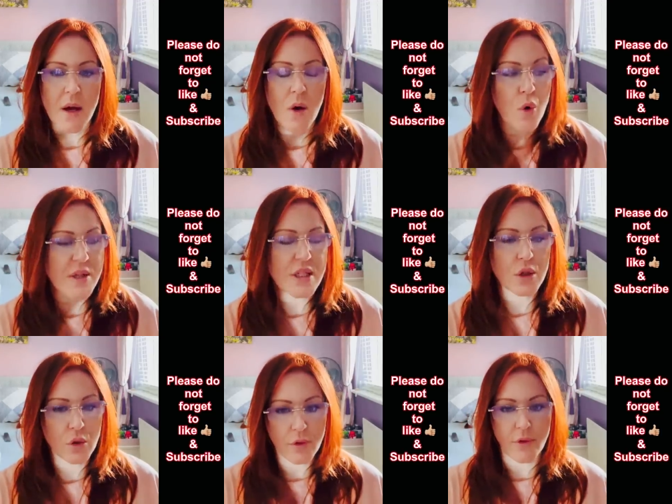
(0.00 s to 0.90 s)
or it's
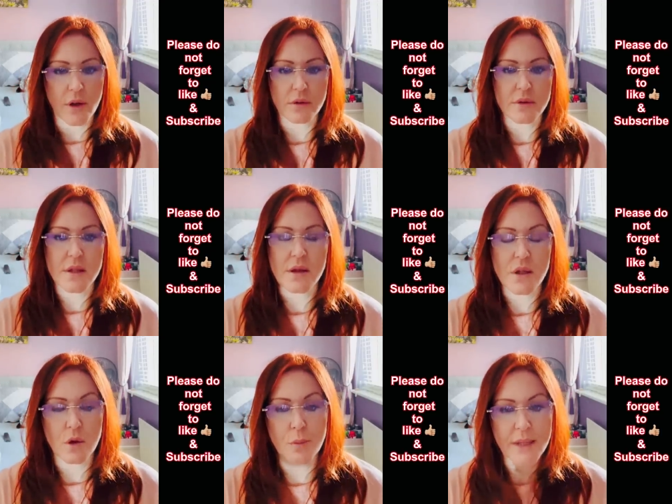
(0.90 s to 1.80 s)
your fault that
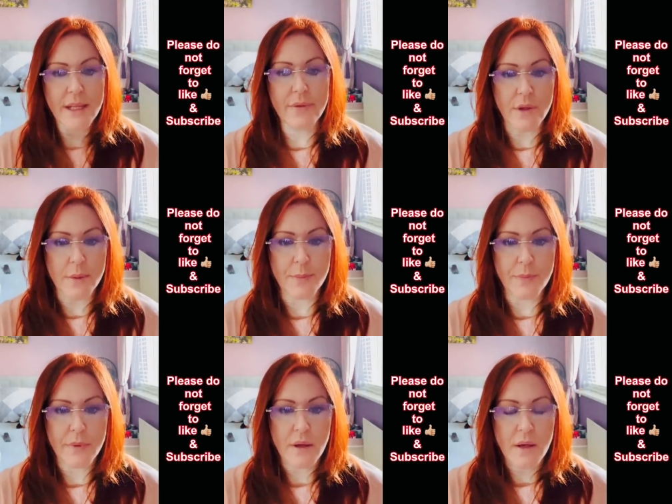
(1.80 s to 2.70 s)
you'll believe them.
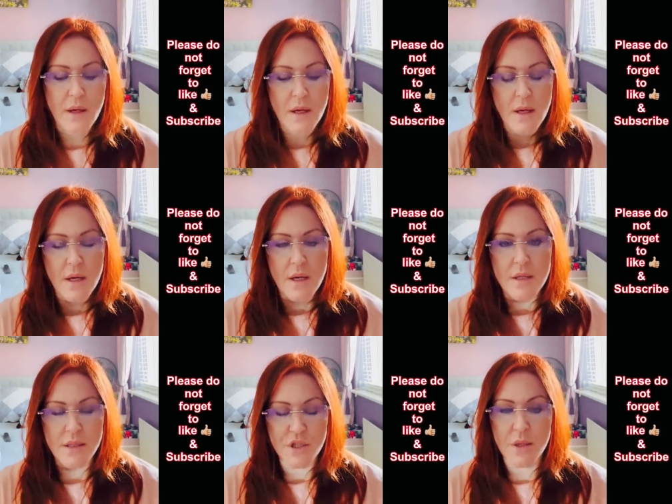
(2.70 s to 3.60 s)

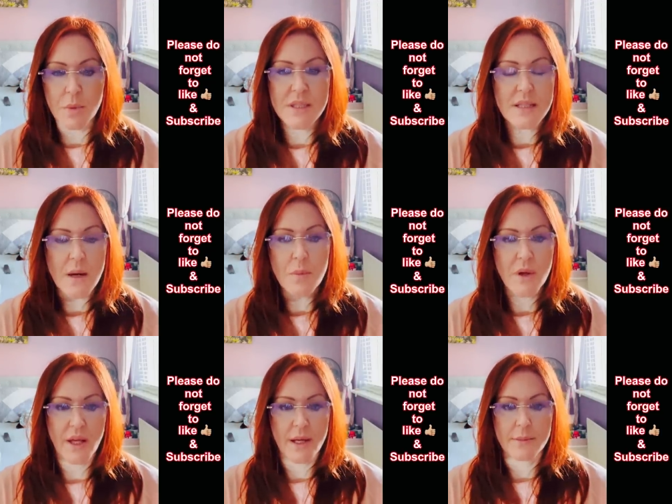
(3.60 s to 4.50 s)
So she wasn't done
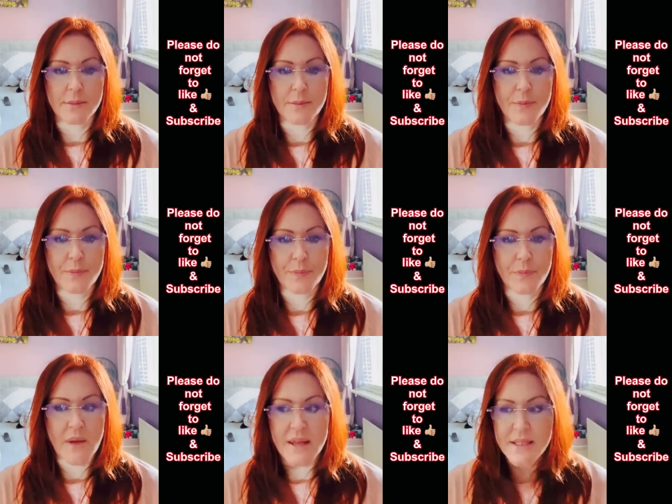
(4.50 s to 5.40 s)
with him.
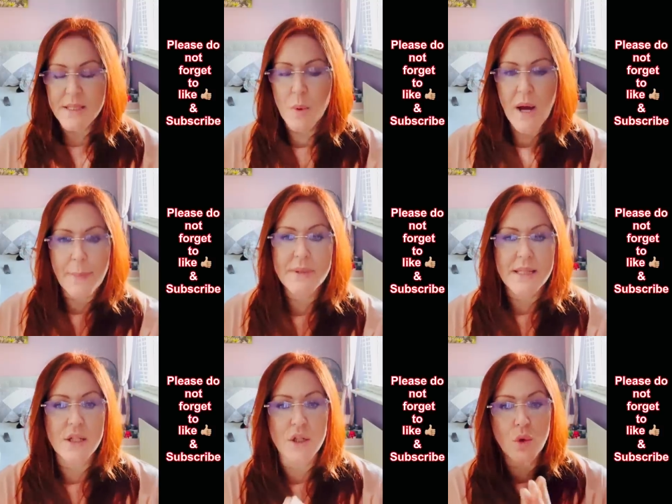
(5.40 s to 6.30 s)
And this is what happens
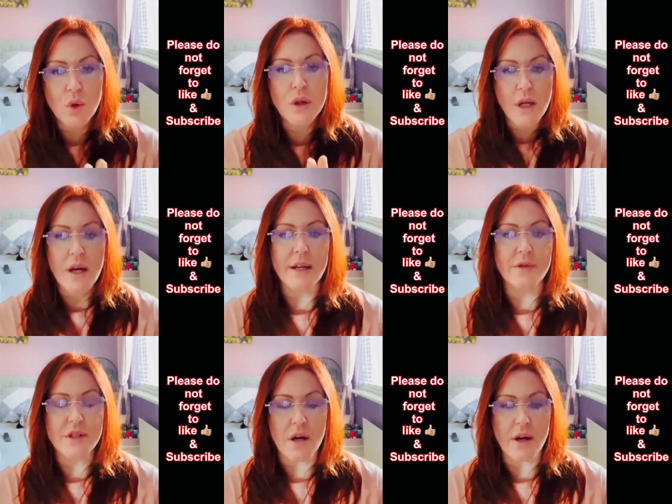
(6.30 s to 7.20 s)
in your
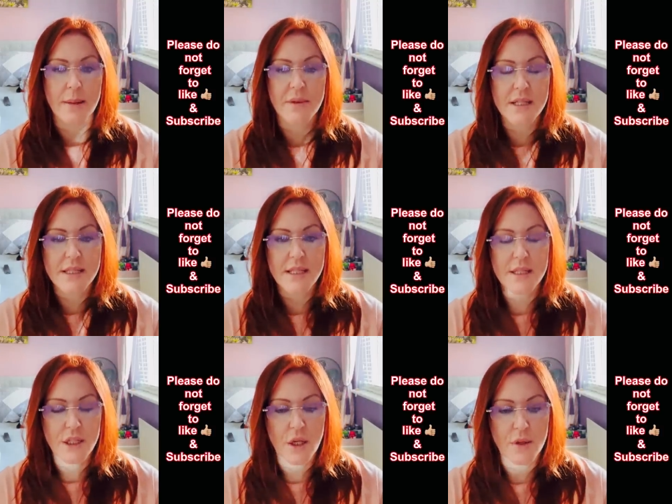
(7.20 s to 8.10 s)
lifetime. This is,
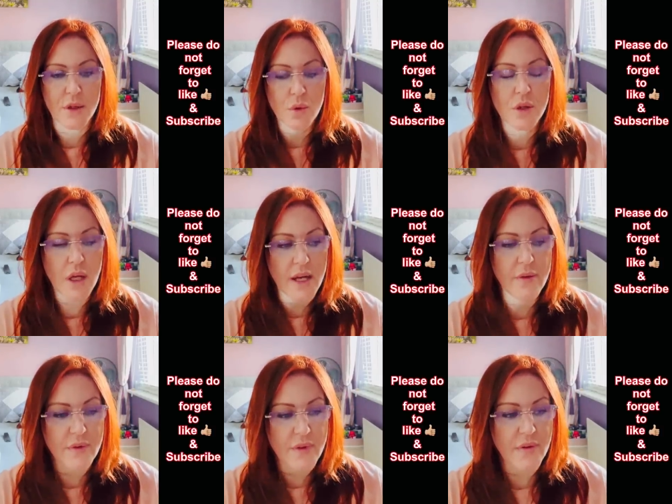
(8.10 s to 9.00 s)
you know, in your
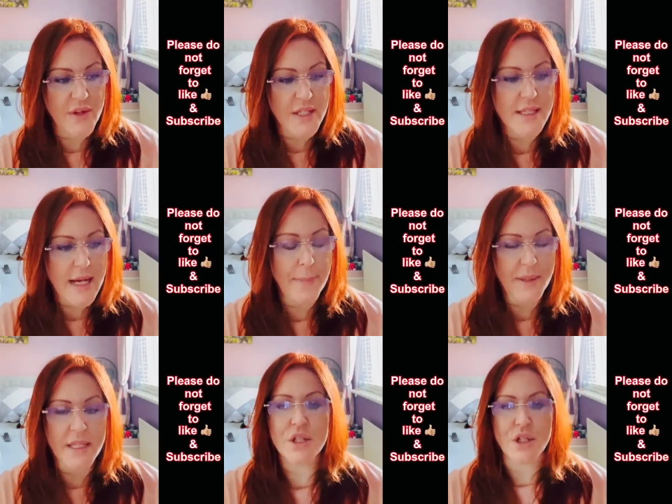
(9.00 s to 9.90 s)
life, if, if this is
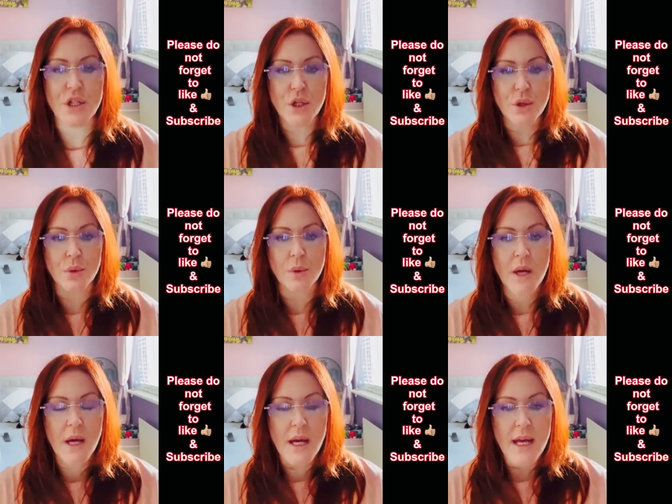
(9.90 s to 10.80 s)
happening to you,
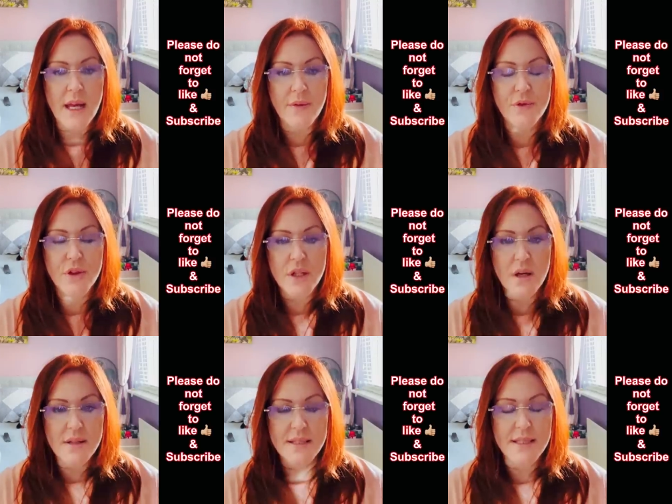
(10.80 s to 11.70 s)
if the
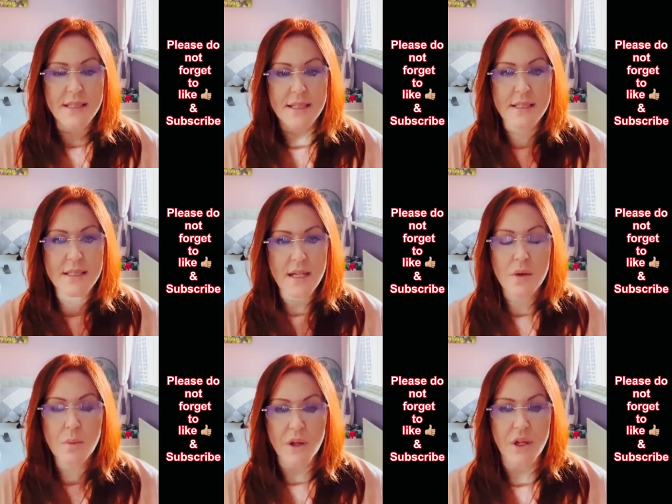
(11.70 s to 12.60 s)
narcissist isn't
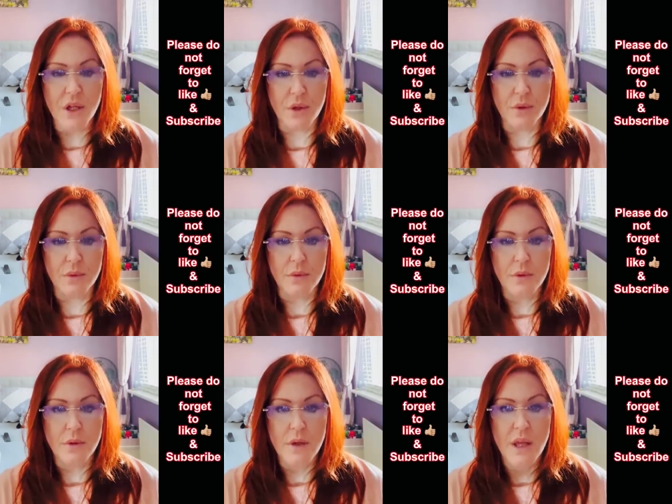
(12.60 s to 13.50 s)
done with you,
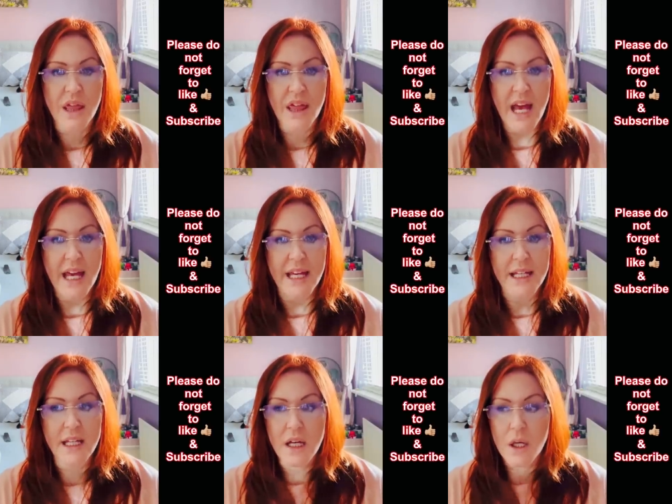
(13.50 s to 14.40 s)

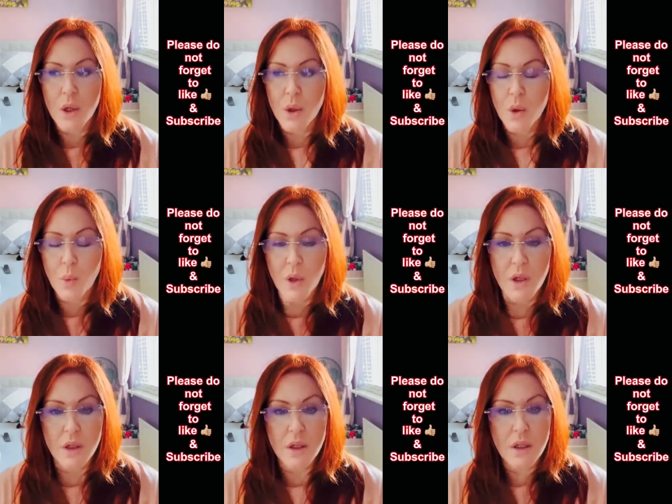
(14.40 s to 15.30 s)
they
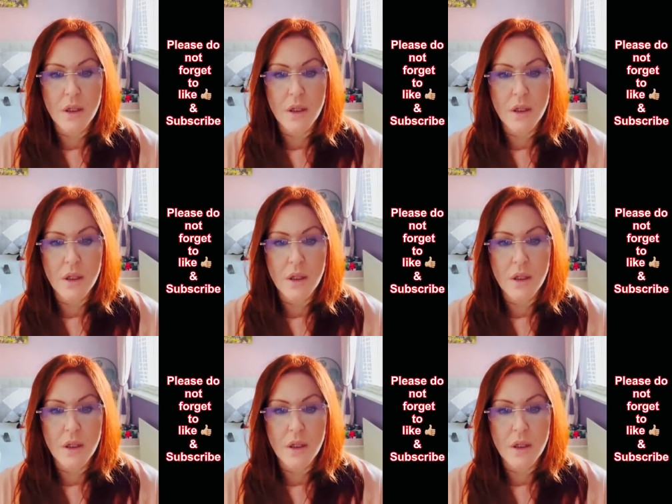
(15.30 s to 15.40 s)
will